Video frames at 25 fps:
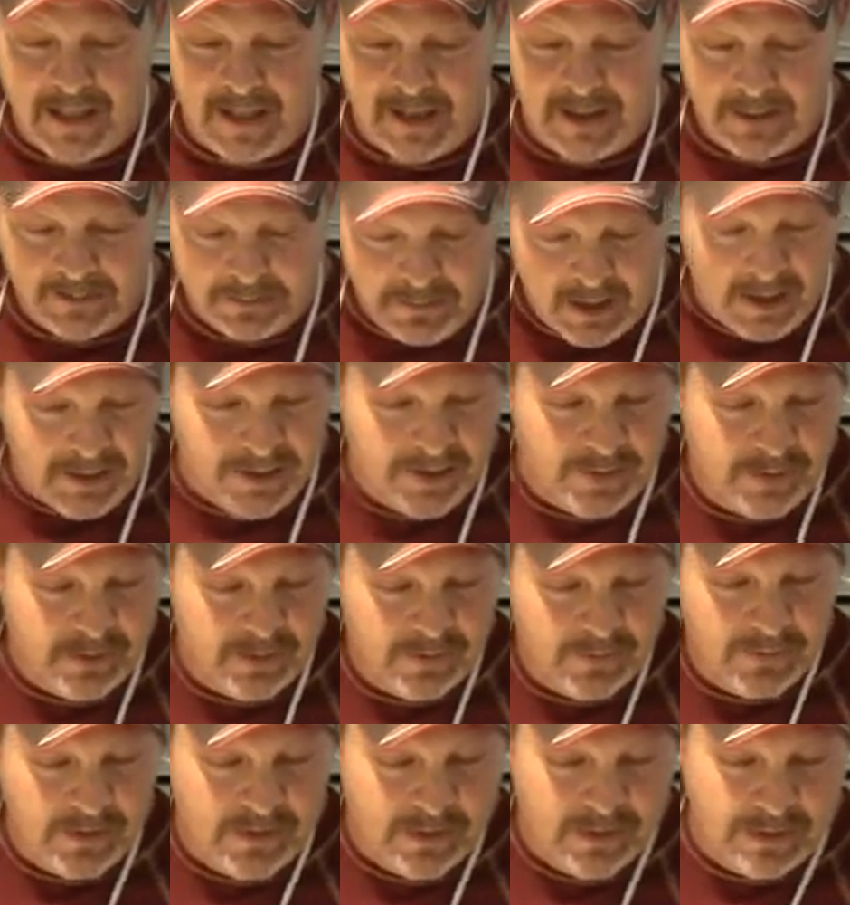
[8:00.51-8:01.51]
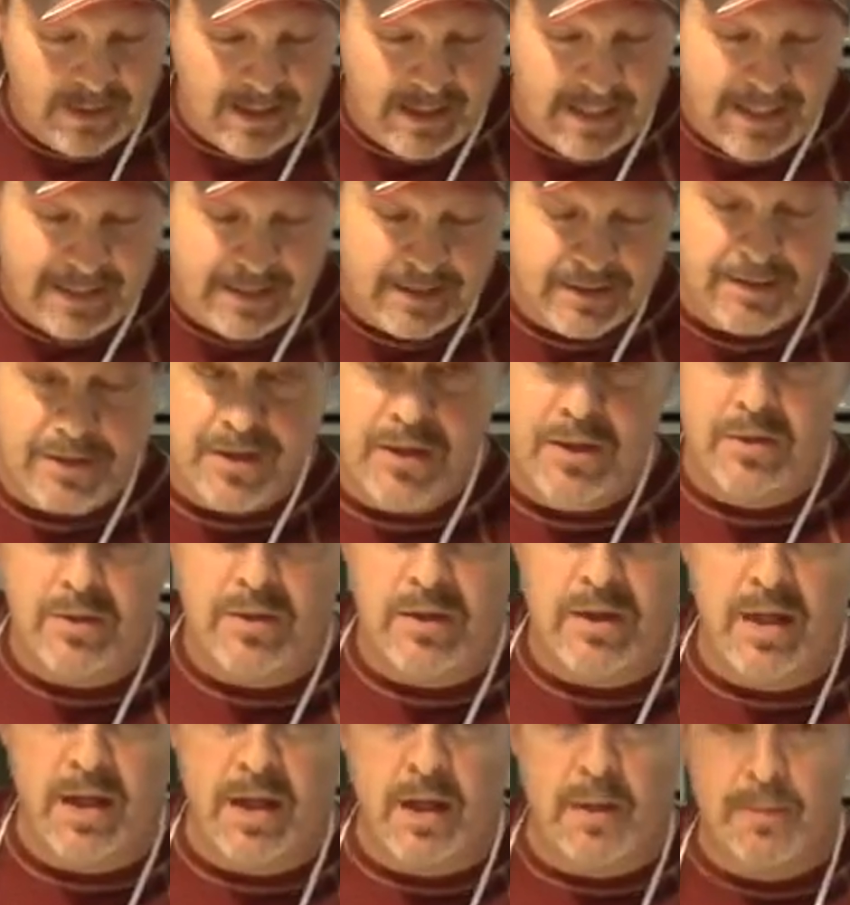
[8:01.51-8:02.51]
fire and butter, we're going to add
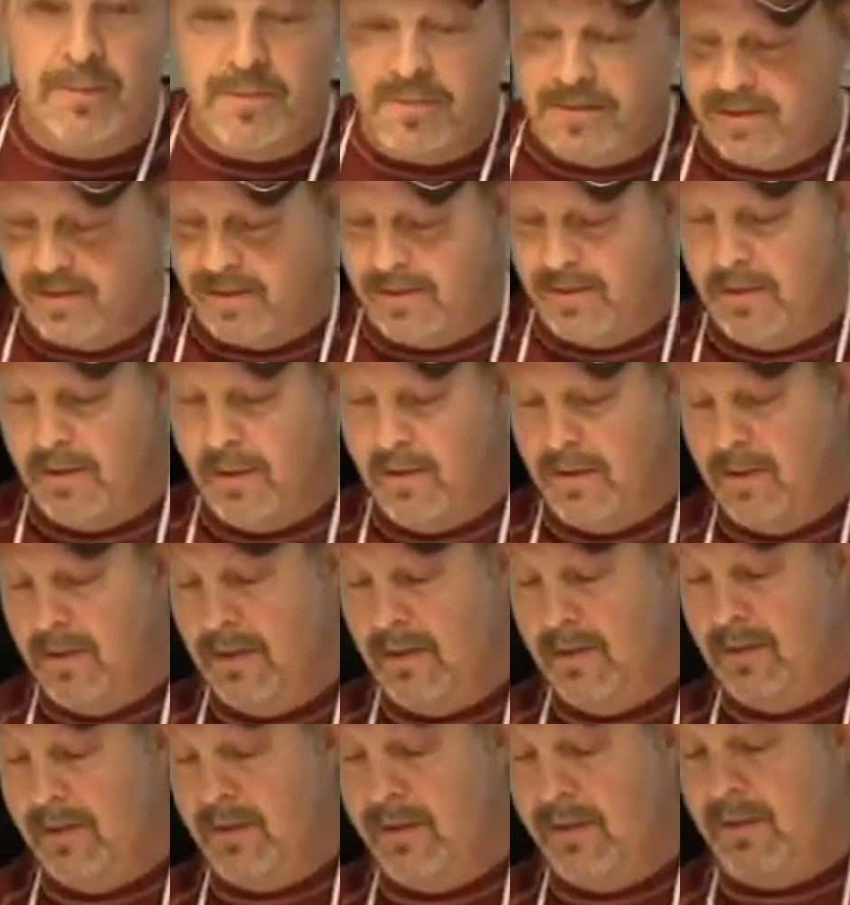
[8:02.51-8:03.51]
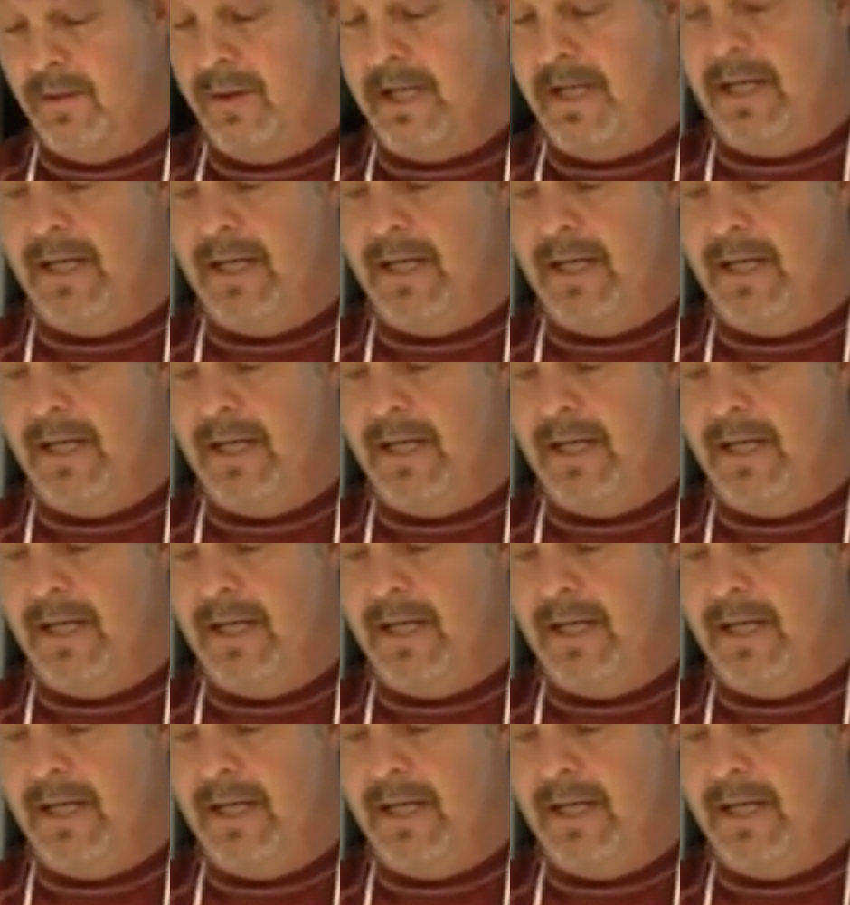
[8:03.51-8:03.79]
2 cups of